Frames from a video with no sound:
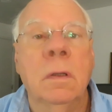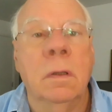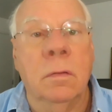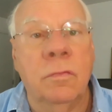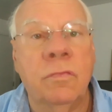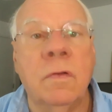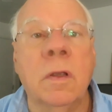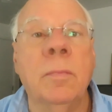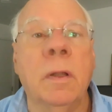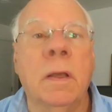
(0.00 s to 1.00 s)
and
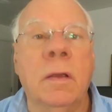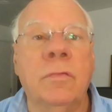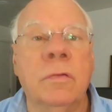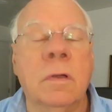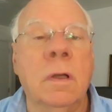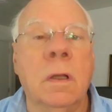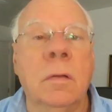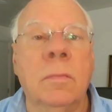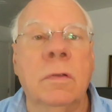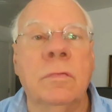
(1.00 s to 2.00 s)
stabilize
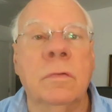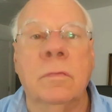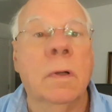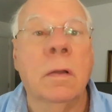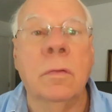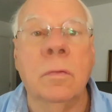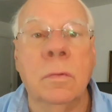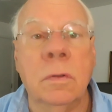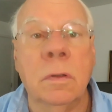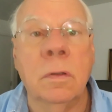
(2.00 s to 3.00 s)
economies around the
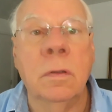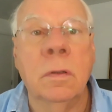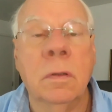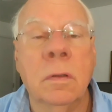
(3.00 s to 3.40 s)
world,